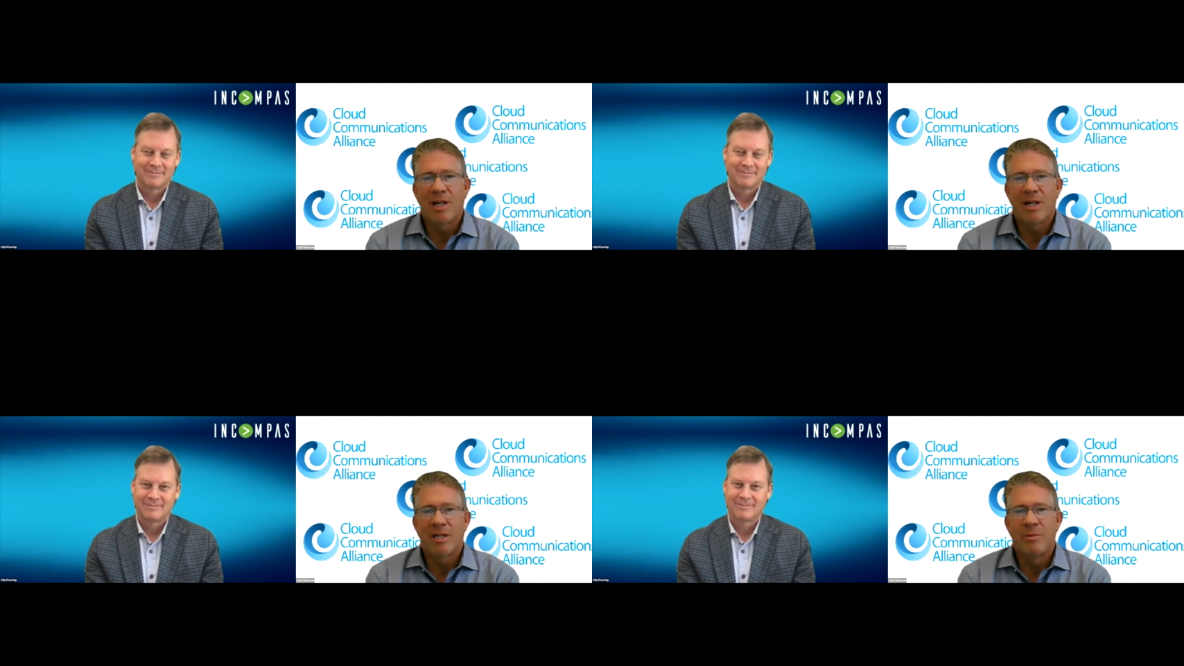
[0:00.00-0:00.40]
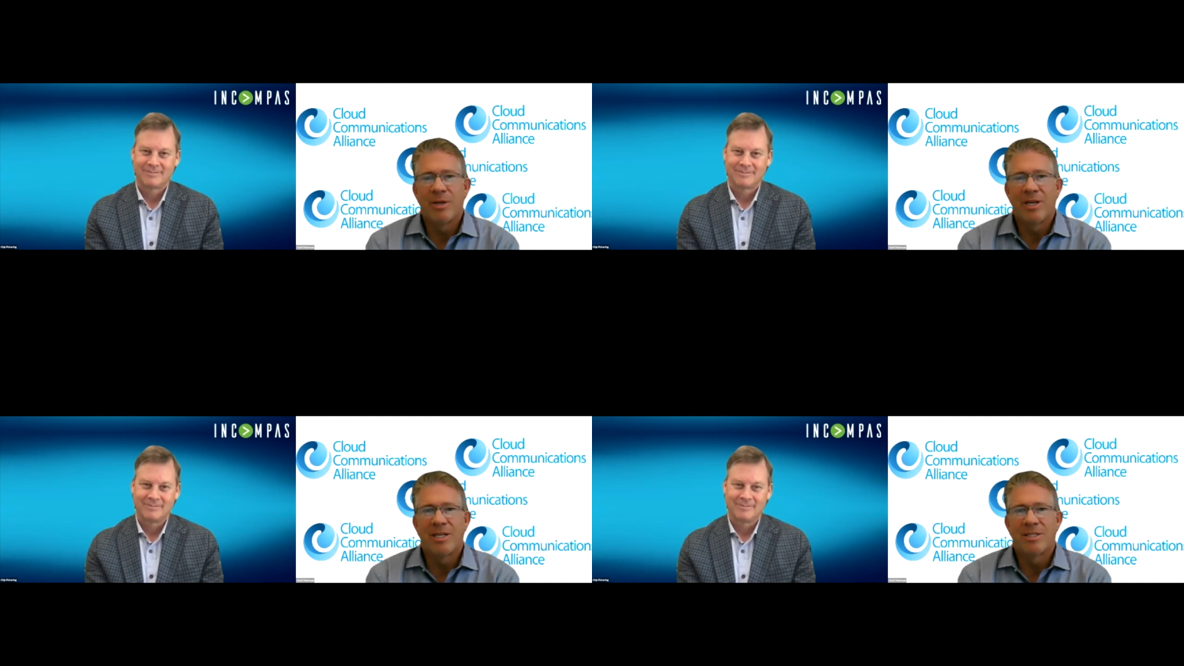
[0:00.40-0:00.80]
Speaker 1: cloud
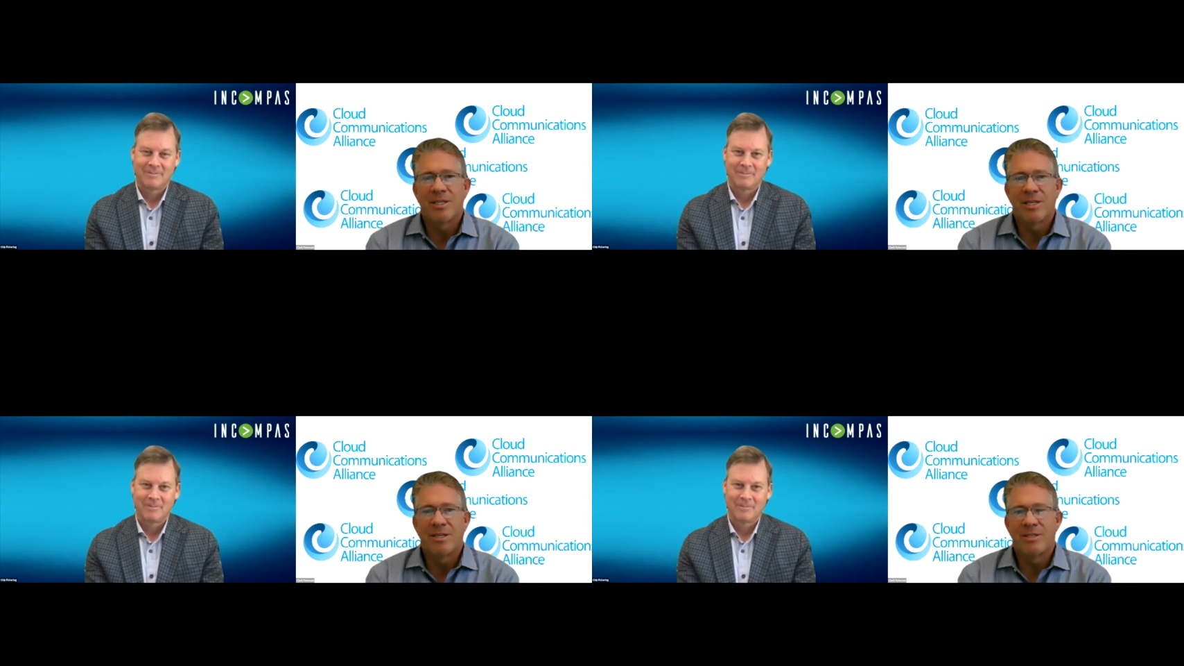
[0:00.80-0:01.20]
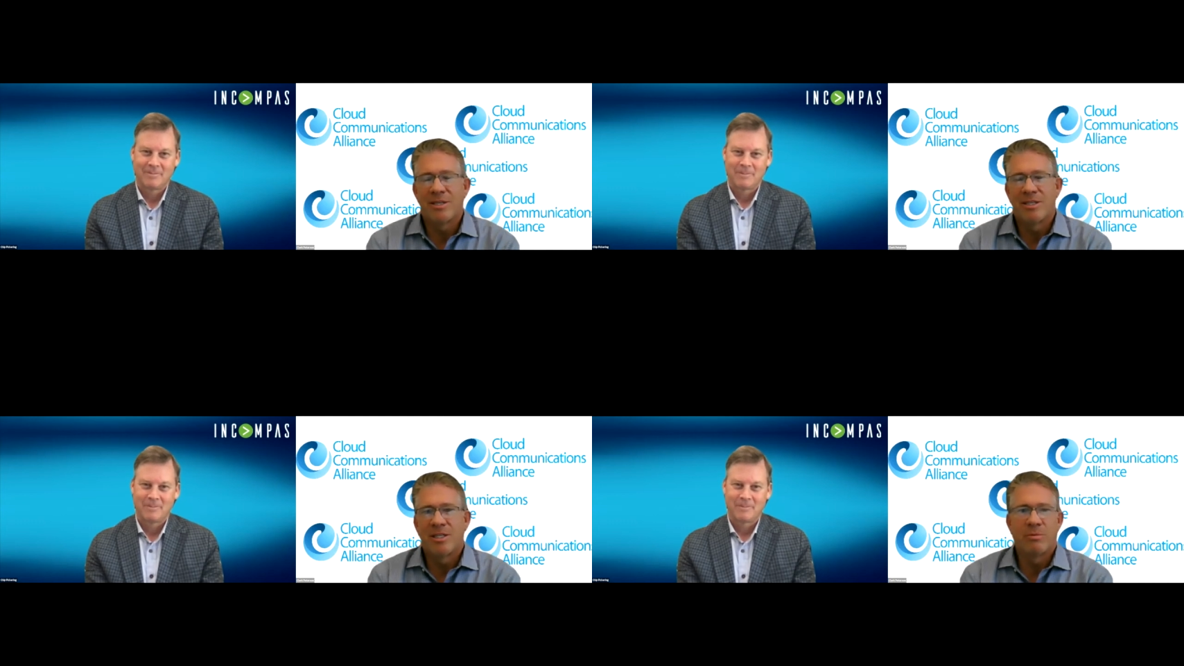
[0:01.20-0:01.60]
communications, like you
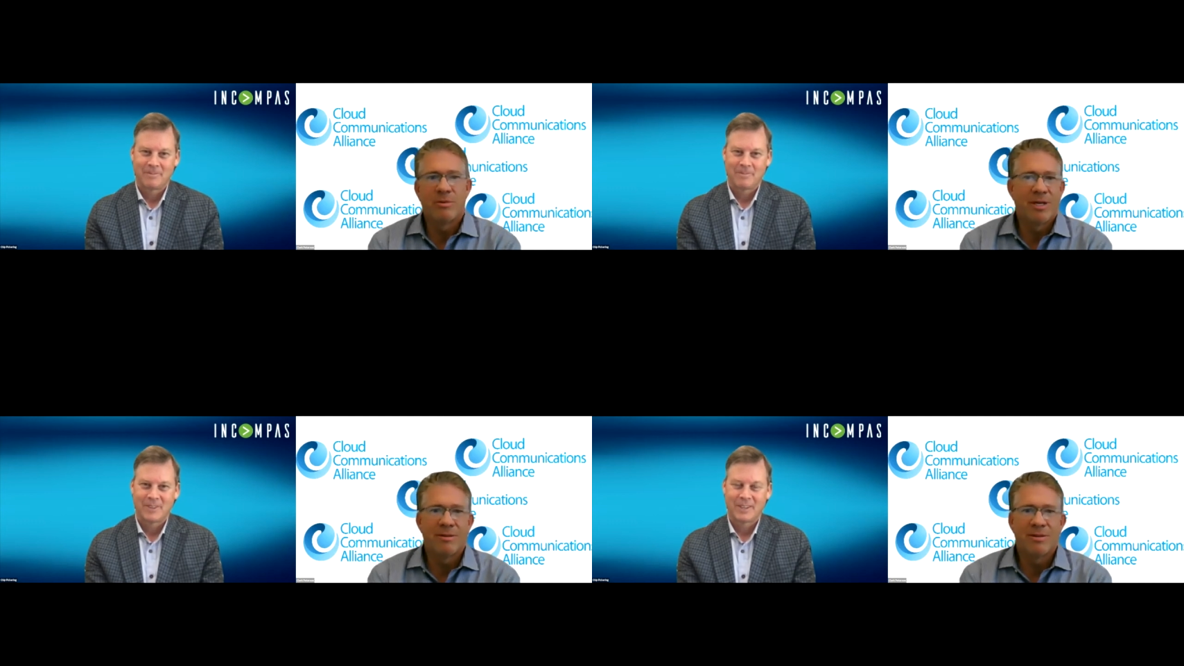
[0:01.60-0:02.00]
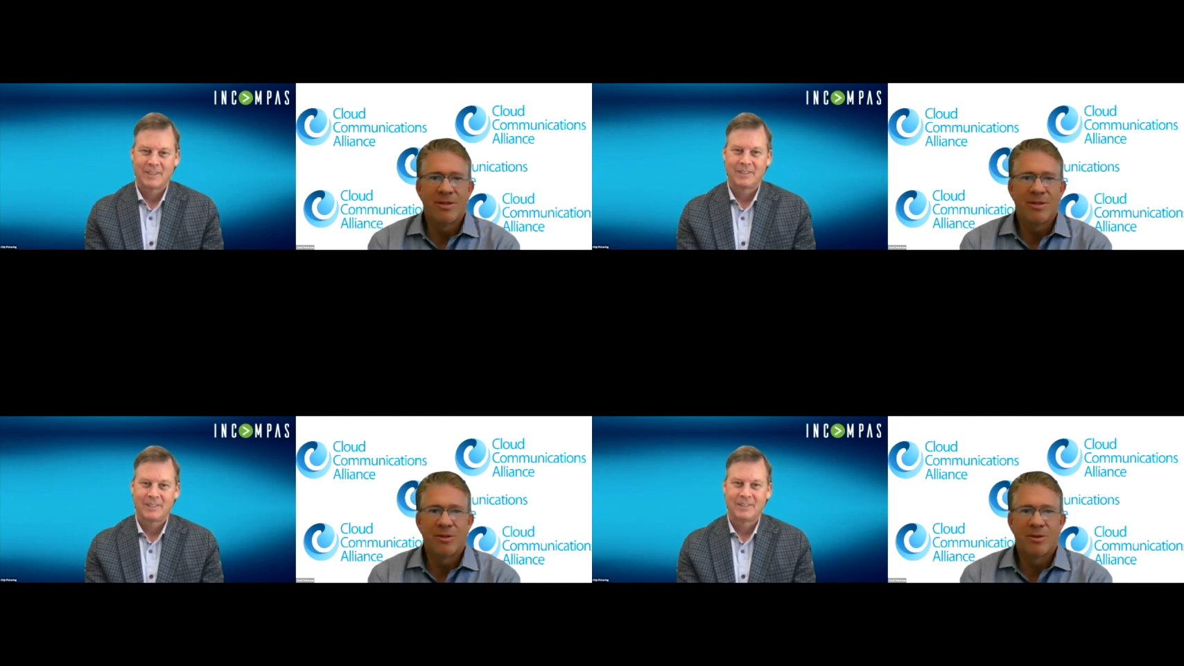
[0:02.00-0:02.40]
said, Chip like
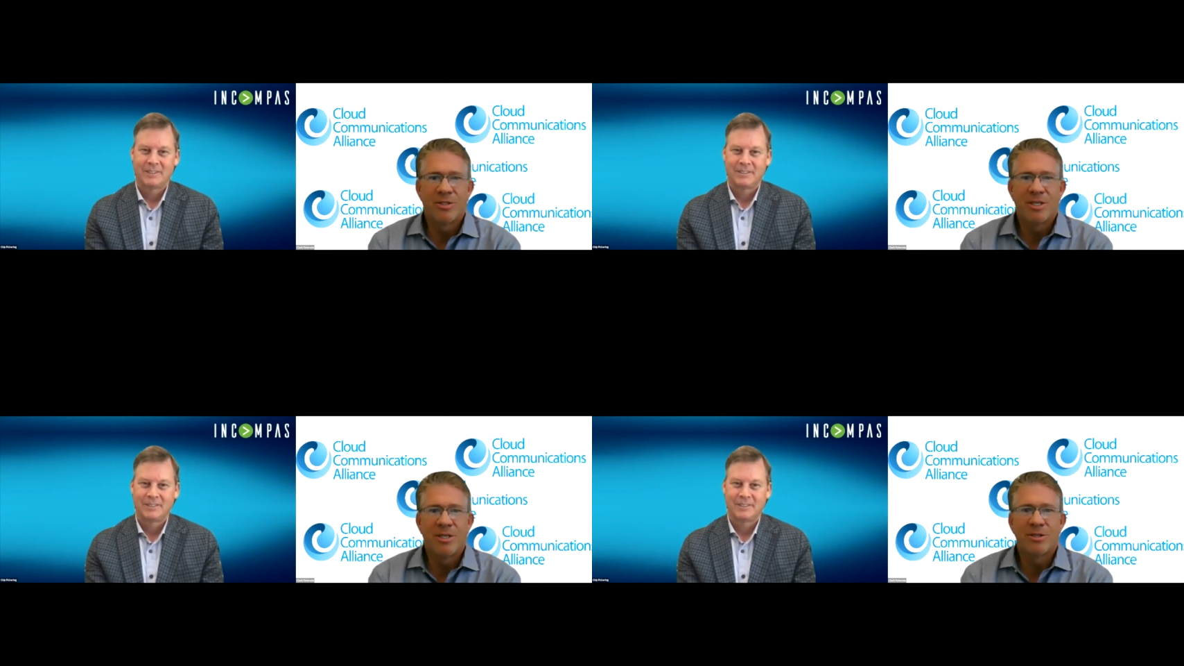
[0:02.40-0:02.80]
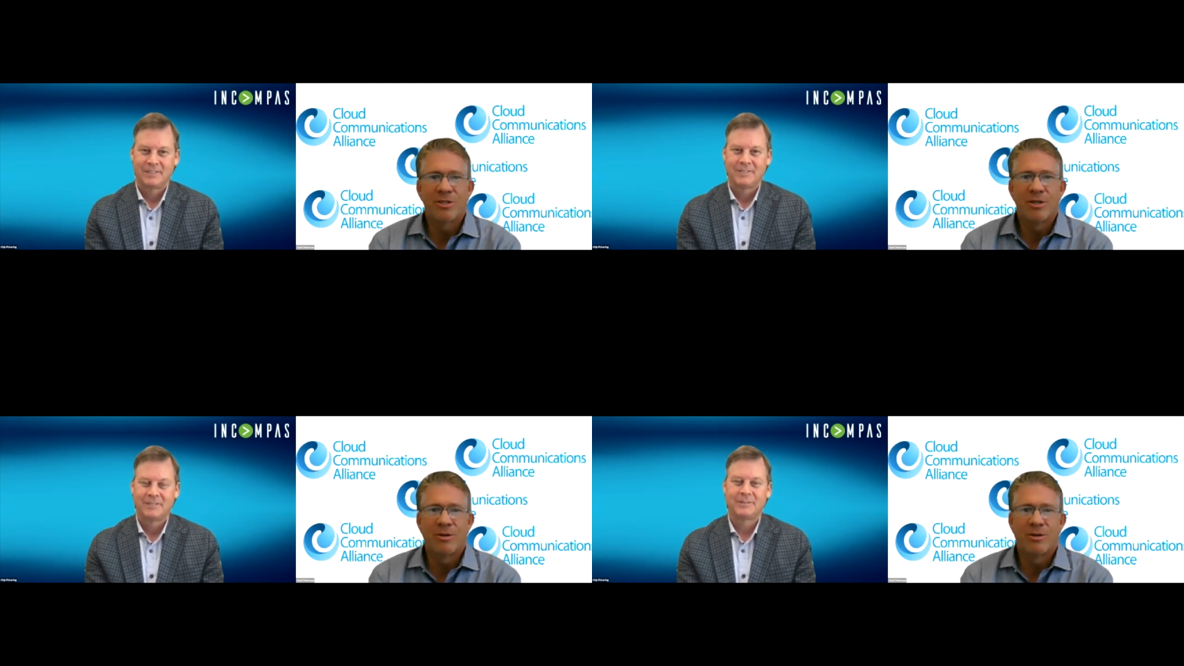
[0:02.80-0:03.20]
you know, 13
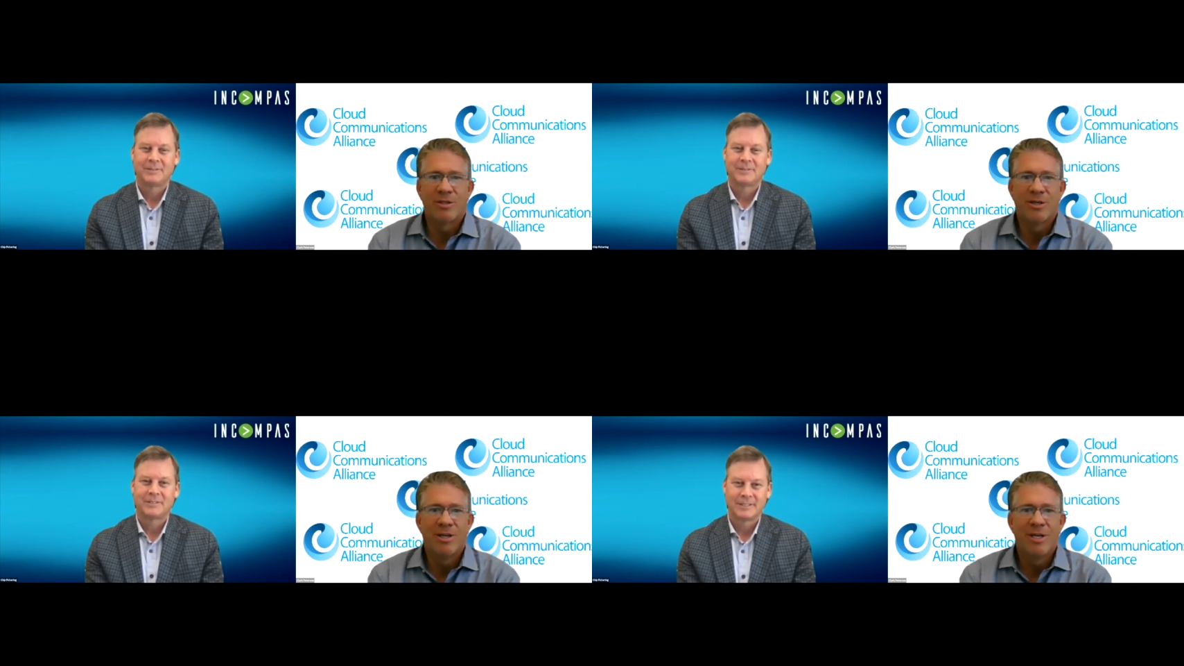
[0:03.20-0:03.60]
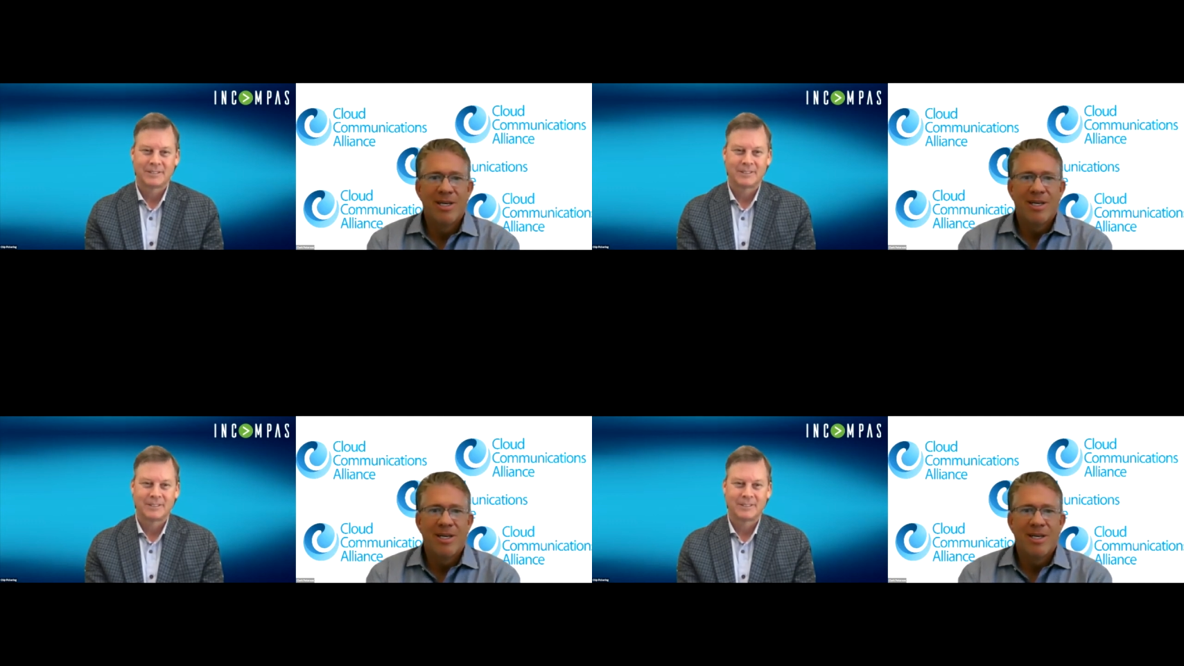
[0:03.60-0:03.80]
years ago or so,